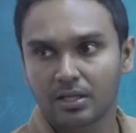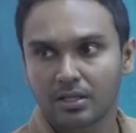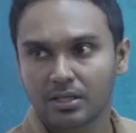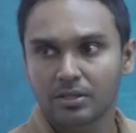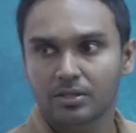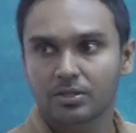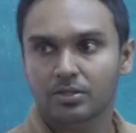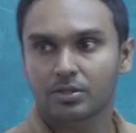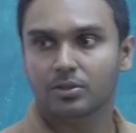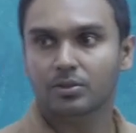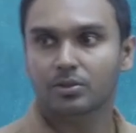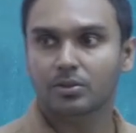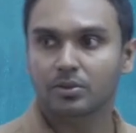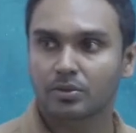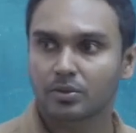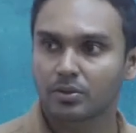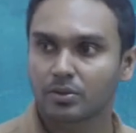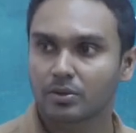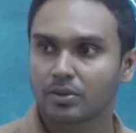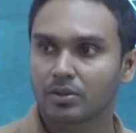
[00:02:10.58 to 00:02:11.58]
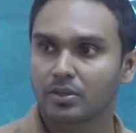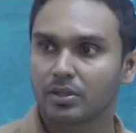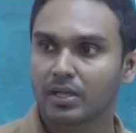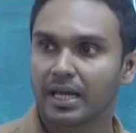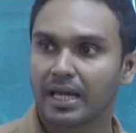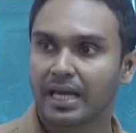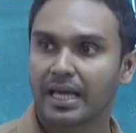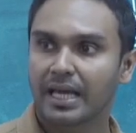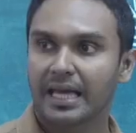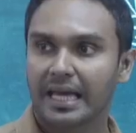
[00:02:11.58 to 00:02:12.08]
So
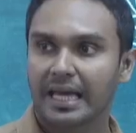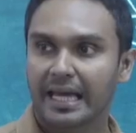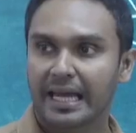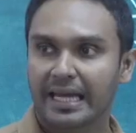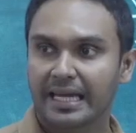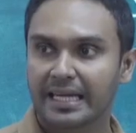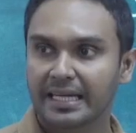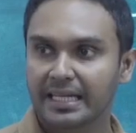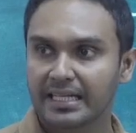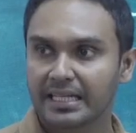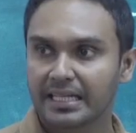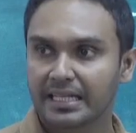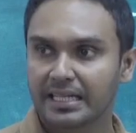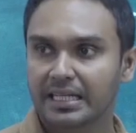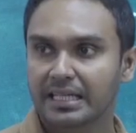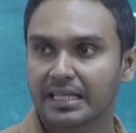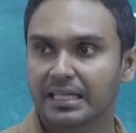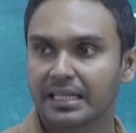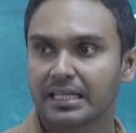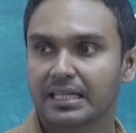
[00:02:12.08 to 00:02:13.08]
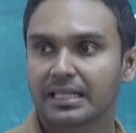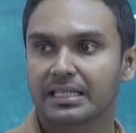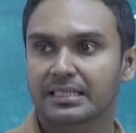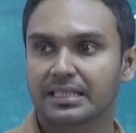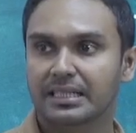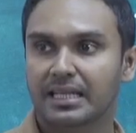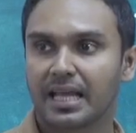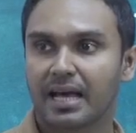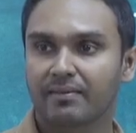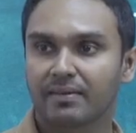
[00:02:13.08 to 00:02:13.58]
8, does it
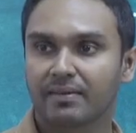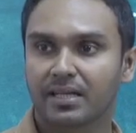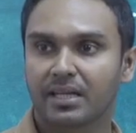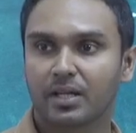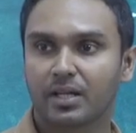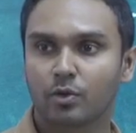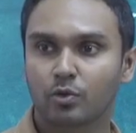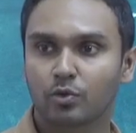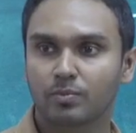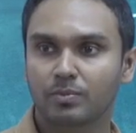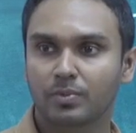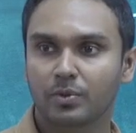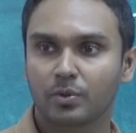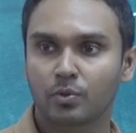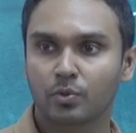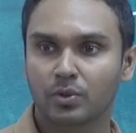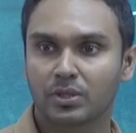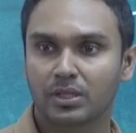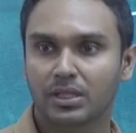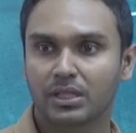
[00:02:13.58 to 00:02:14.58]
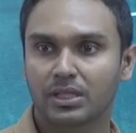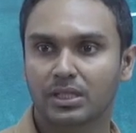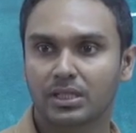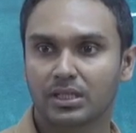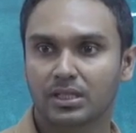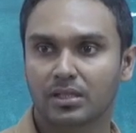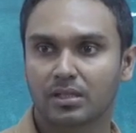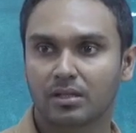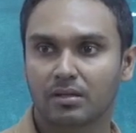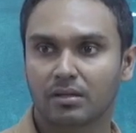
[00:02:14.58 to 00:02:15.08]
have a cube root
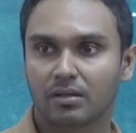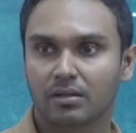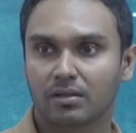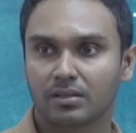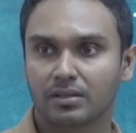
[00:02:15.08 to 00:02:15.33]
or not?